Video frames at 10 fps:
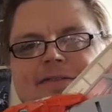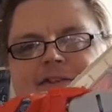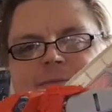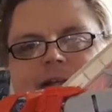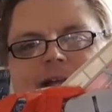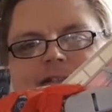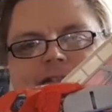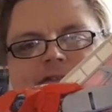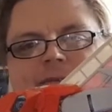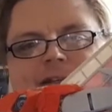visible head
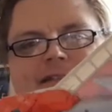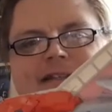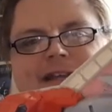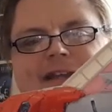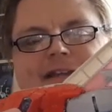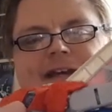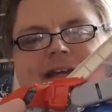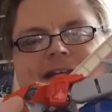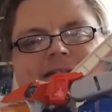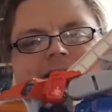syndrome. You can see his head there.
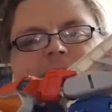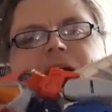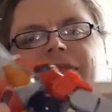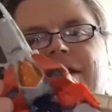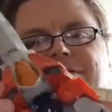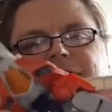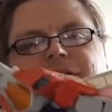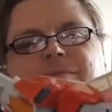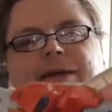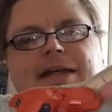You can see where things are
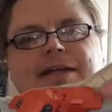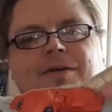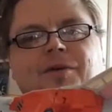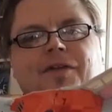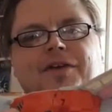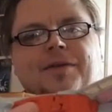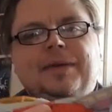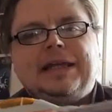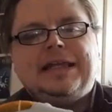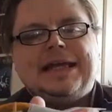going to be and what they're going to
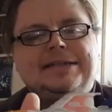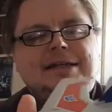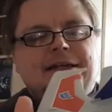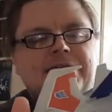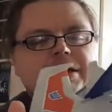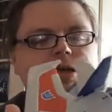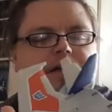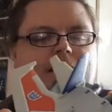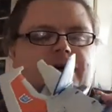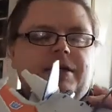be later.
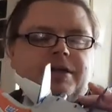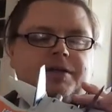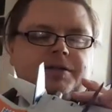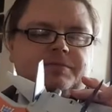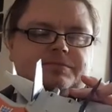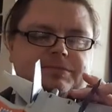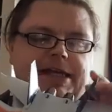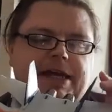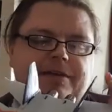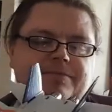
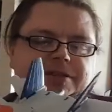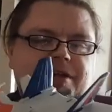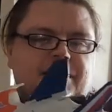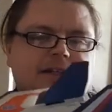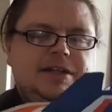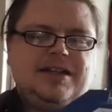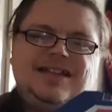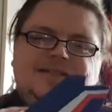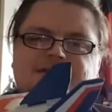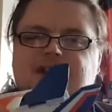Yeah, so you know
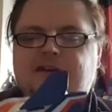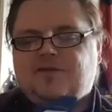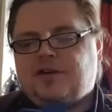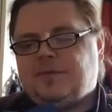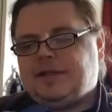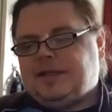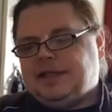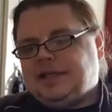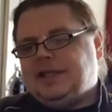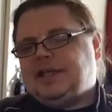it's a jet former.
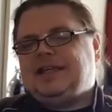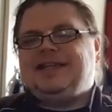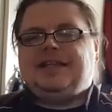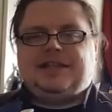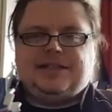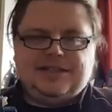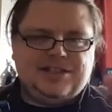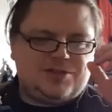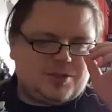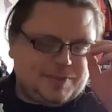
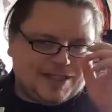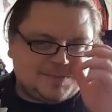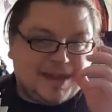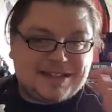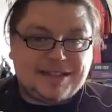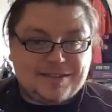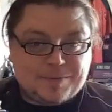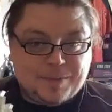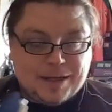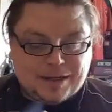You should be expecting this
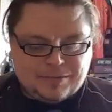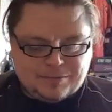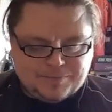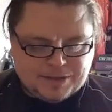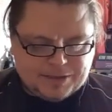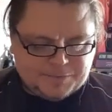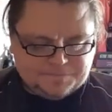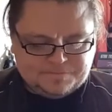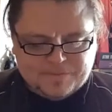by now, you know.